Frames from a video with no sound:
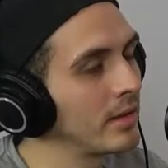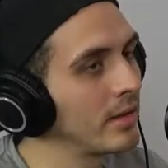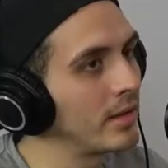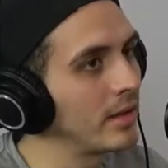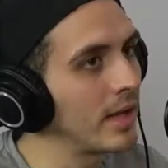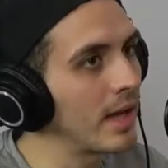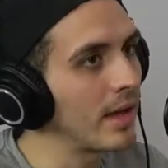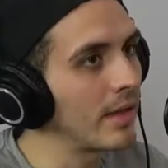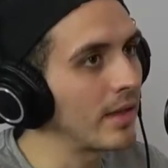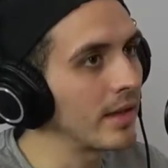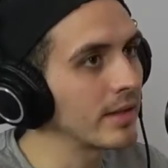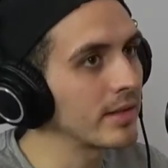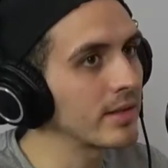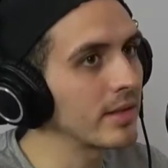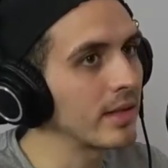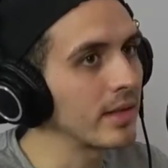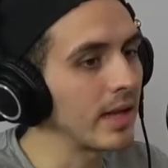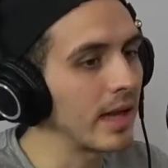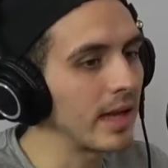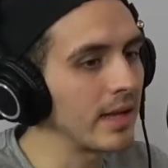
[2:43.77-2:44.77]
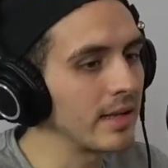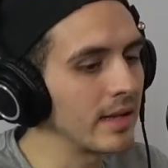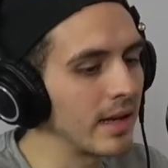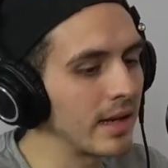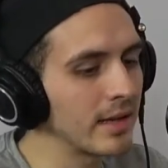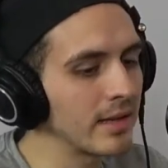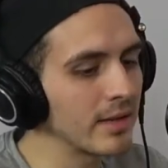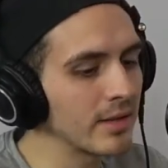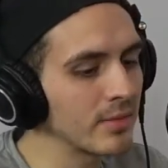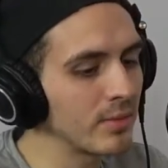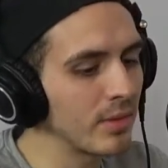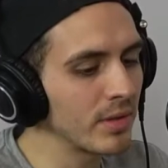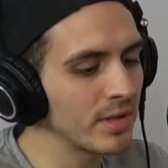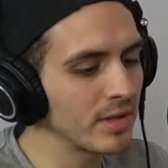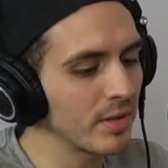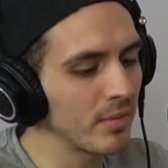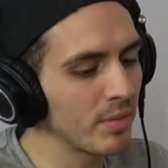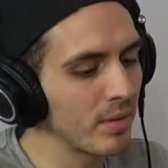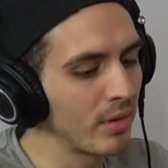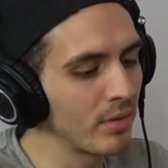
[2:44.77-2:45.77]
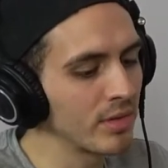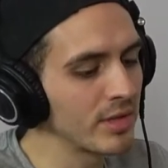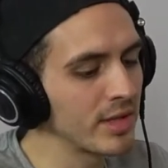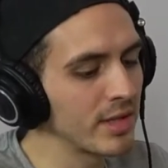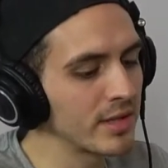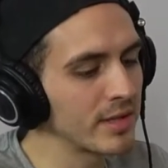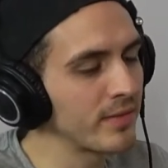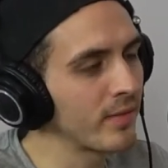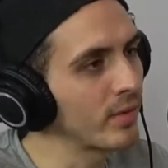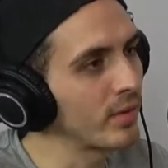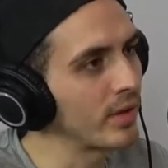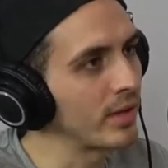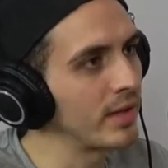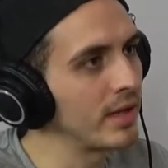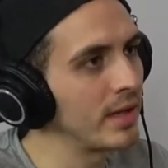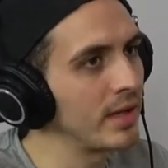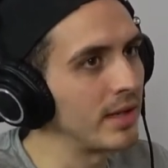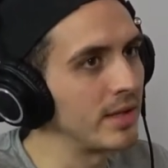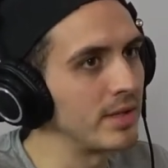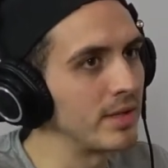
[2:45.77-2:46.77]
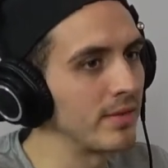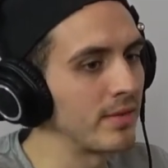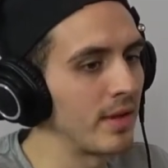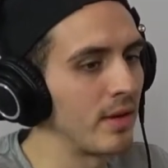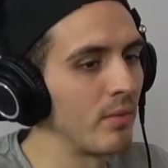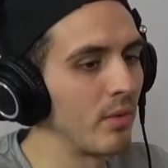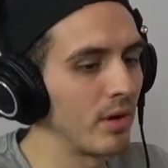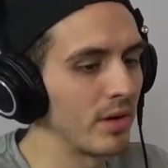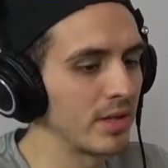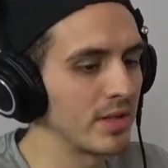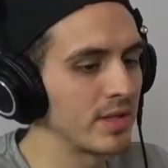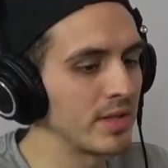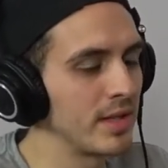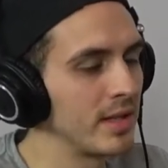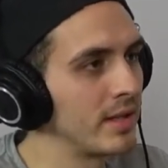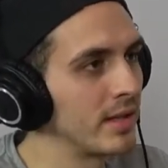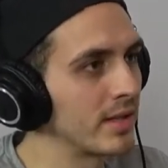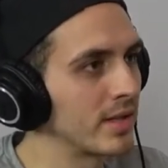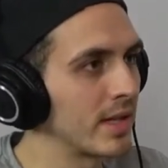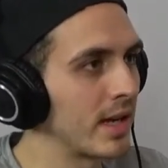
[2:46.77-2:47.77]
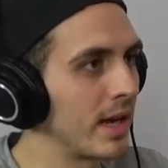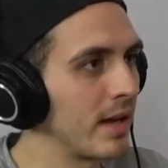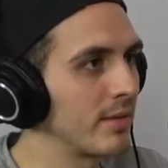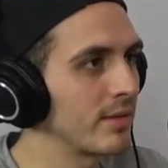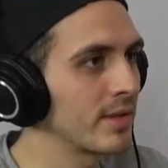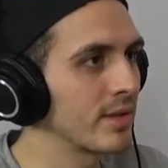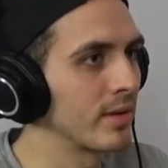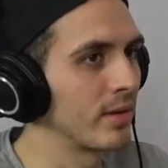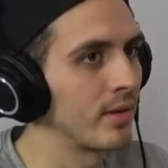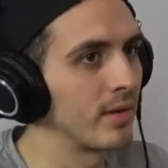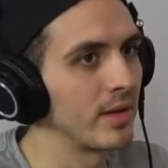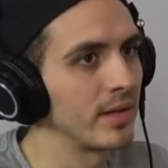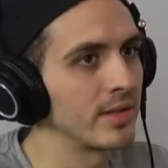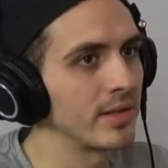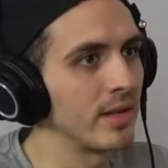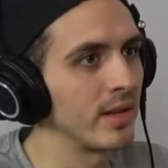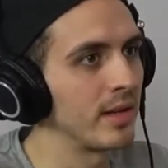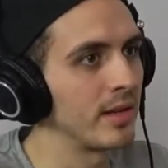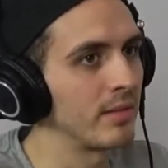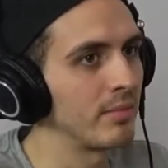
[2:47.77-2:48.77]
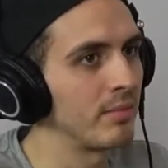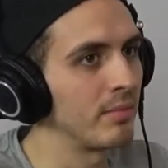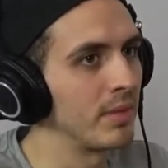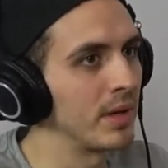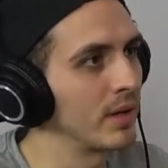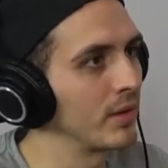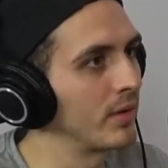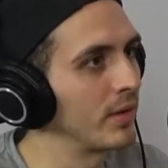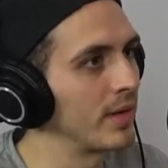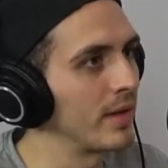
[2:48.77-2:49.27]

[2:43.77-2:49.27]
Yeah, that's like, and I guess what's the process for the kids if they want to see this counselor that's like barely